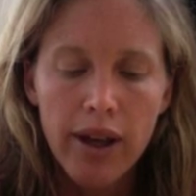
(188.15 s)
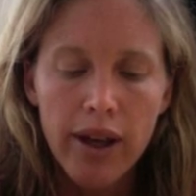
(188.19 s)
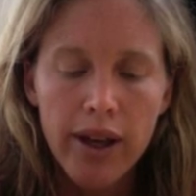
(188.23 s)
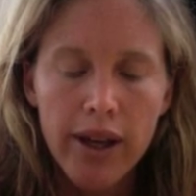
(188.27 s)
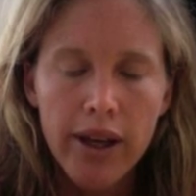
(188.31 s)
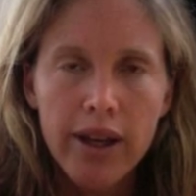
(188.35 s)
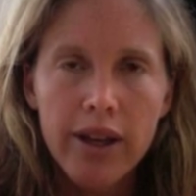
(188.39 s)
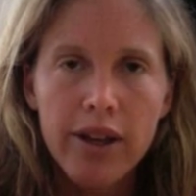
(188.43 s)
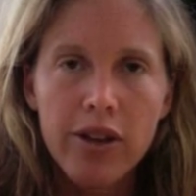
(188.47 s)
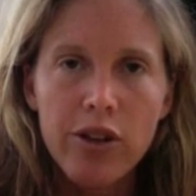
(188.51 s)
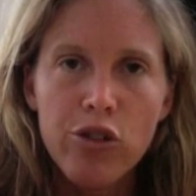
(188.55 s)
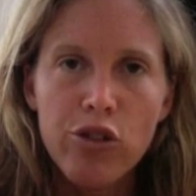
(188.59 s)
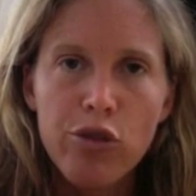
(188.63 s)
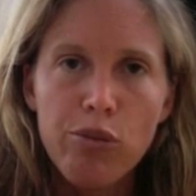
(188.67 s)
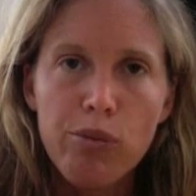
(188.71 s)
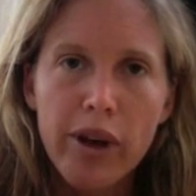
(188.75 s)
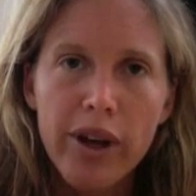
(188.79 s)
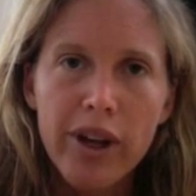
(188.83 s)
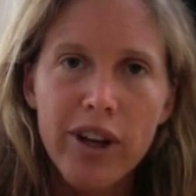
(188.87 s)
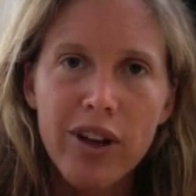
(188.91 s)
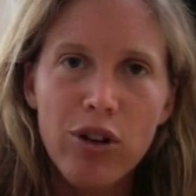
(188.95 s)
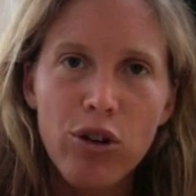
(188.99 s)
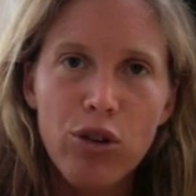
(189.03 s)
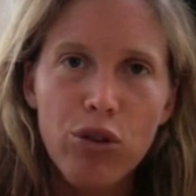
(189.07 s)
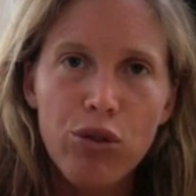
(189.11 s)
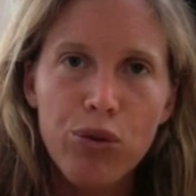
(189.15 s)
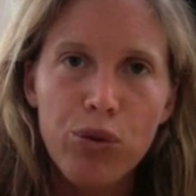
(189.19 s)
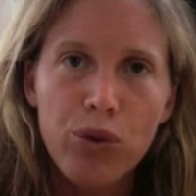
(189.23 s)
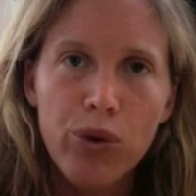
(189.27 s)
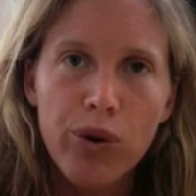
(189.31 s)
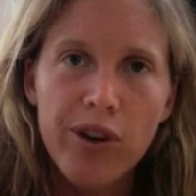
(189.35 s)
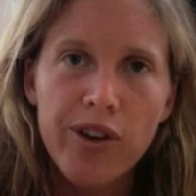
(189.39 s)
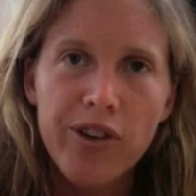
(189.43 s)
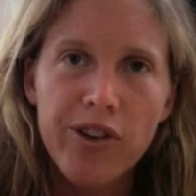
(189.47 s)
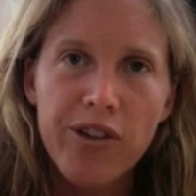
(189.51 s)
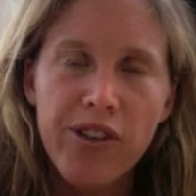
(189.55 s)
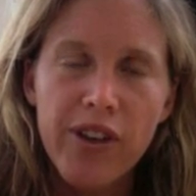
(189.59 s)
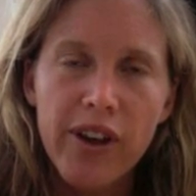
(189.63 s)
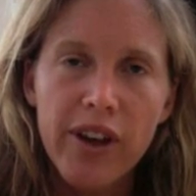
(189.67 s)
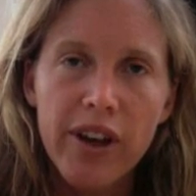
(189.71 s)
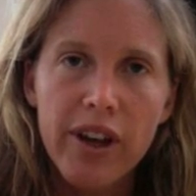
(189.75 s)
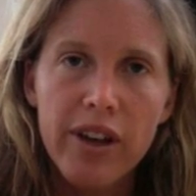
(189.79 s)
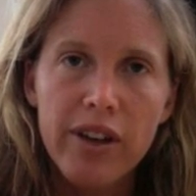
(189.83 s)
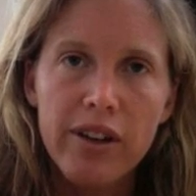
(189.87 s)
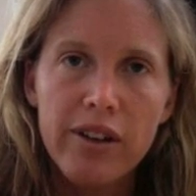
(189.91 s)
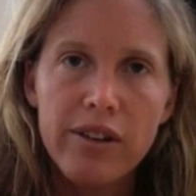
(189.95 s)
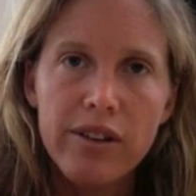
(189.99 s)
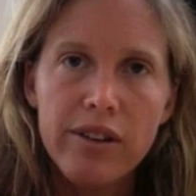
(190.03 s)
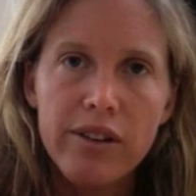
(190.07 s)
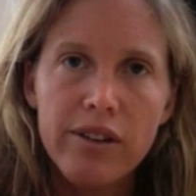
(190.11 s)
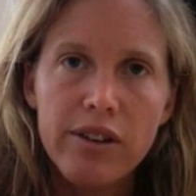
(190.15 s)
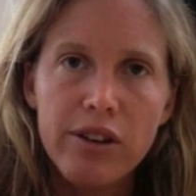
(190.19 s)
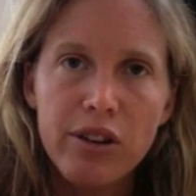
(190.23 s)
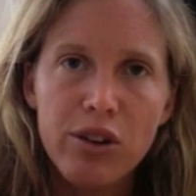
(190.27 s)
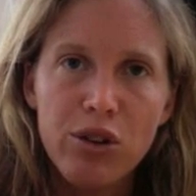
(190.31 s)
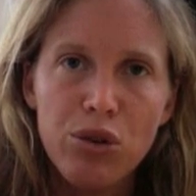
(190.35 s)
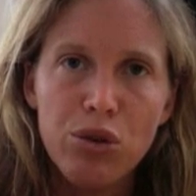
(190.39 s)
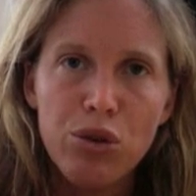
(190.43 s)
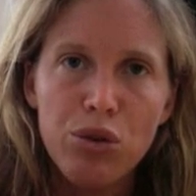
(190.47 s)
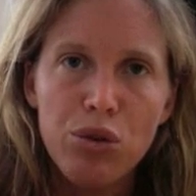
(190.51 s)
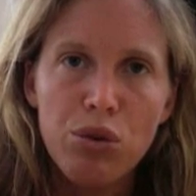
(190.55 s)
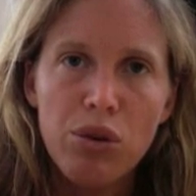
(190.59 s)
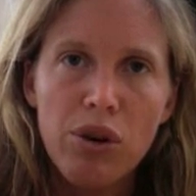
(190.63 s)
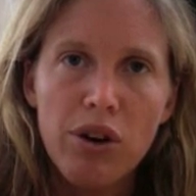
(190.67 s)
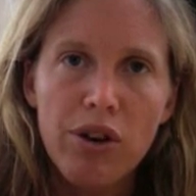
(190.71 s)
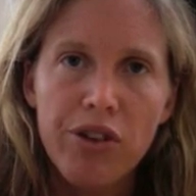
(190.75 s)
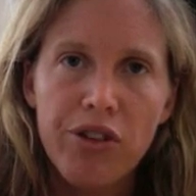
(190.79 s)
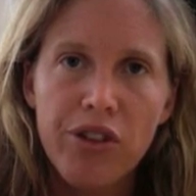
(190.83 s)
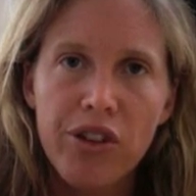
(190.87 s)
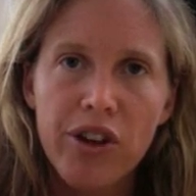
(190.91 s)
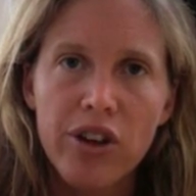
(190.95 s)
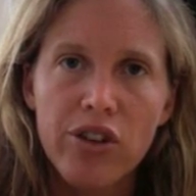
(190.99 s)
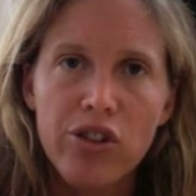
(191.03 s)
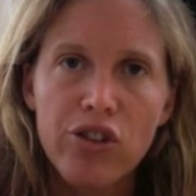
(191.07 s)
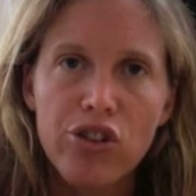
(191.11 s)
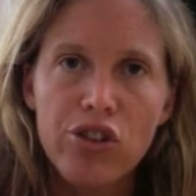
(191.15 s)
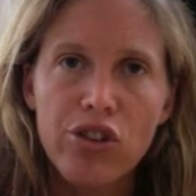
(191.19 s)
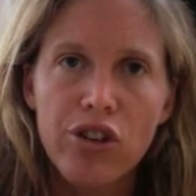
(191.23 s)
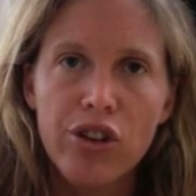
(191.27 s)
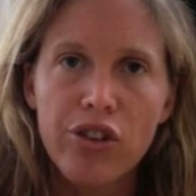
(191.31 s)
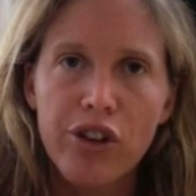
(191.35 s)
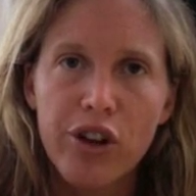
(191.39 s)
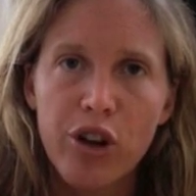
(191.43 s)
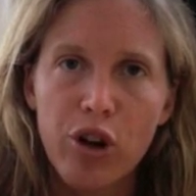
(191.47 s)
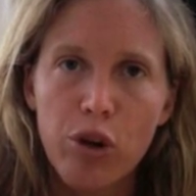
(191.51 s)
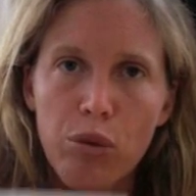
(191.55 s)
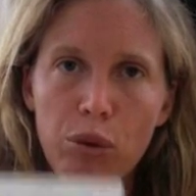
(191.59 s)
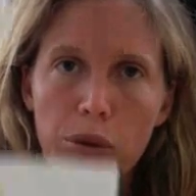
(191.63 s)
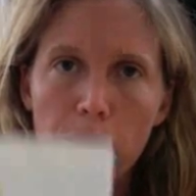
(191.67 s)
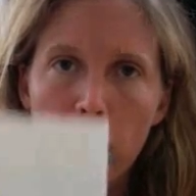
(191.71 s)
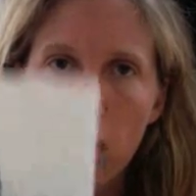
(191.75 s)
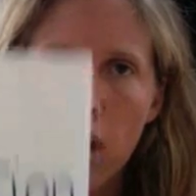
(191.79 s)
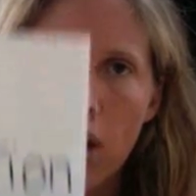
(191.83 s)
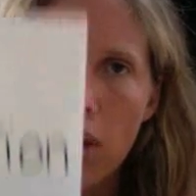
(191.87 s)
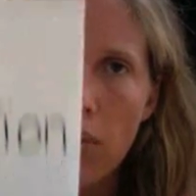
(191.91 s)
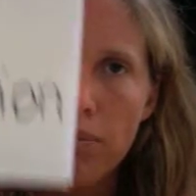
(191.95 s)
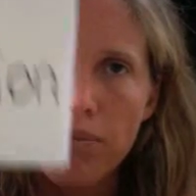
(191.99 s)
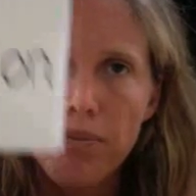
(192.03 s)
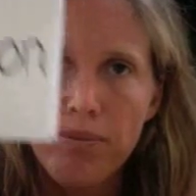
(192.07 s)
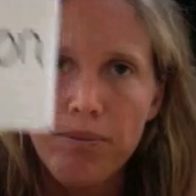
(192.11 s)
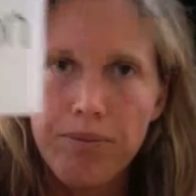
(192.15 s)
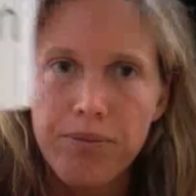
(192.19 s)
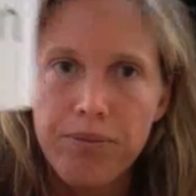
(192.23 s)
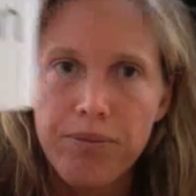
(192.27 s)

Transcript: And my inner voice said, you are such a terrible mom.